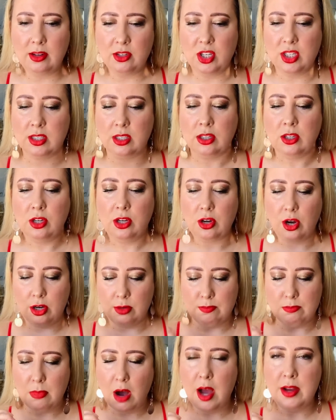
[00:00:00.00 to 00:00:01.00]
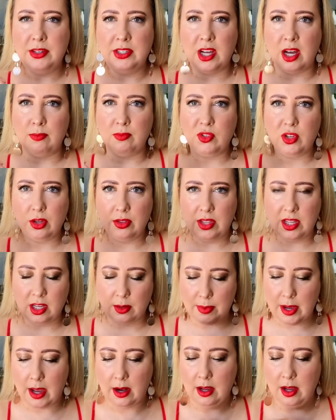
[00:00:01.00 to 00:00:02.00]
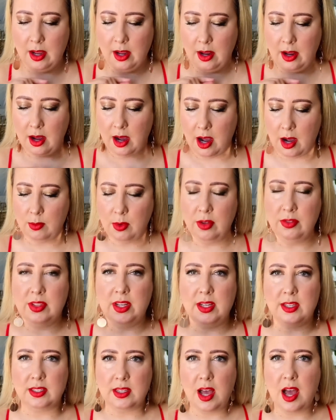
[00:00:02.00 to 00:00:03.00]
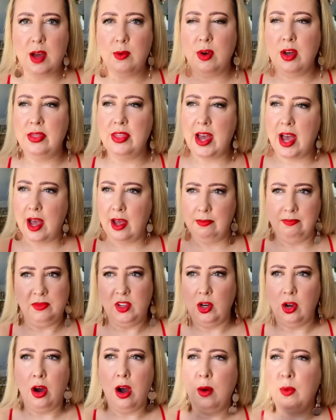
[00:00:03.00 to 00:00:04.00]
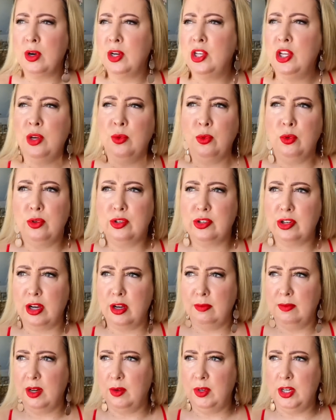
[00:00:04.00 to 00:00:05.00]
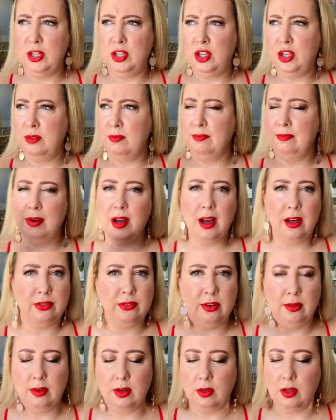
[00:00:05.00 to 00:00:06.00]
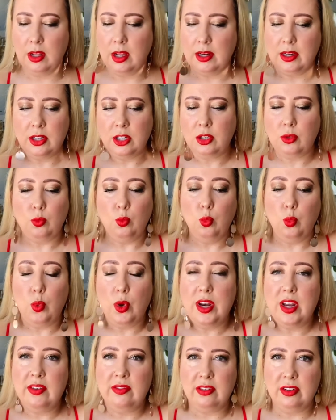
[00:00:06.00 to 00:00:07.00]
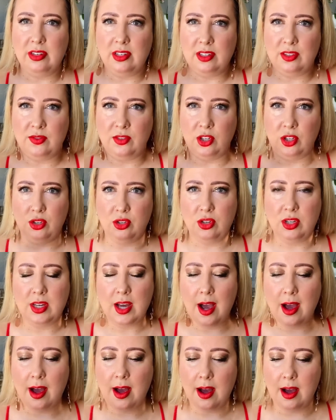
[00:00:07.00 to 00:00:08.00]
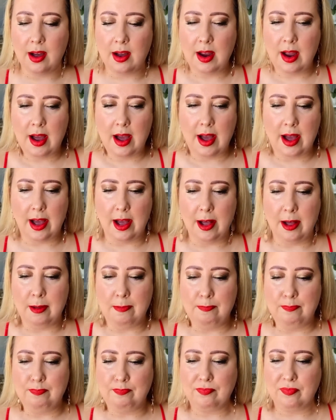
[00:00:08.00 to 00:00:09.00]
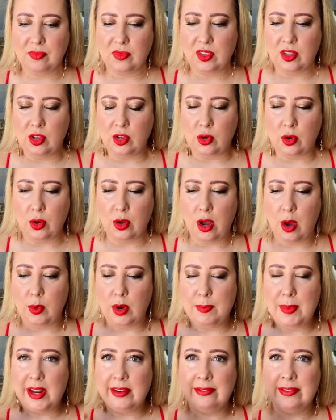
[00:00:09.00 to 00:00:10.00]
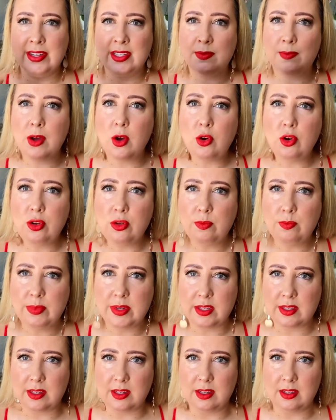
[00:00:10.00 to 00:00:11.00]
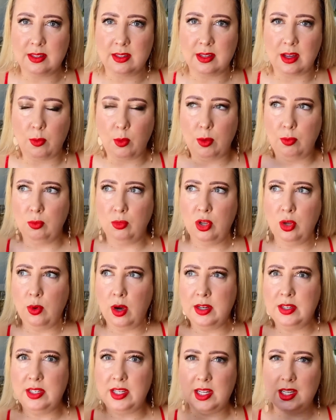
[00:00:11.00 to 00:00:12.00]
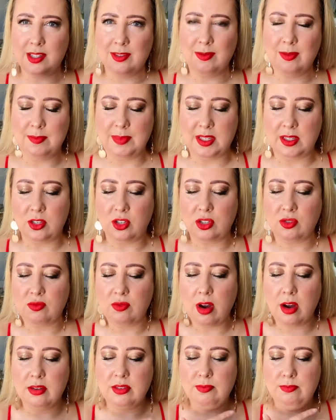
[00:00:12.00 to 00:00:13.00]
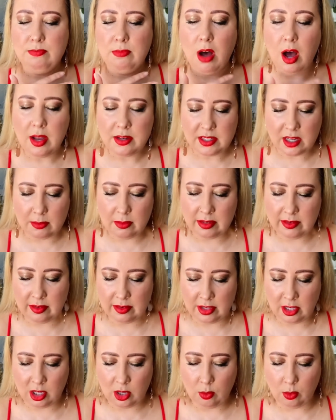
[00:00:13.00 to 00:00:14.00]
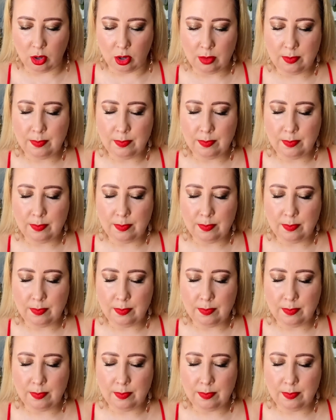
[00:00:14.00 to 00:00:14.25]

Just go mind dump. Don't think about, I want this, I want that. You know, I want a new wardrobe, I want a new bathroom, I want whatever it is for you, new car. You know, I want to manifest my own business. I want new ideas for my business. Just write, mind dump everything you want.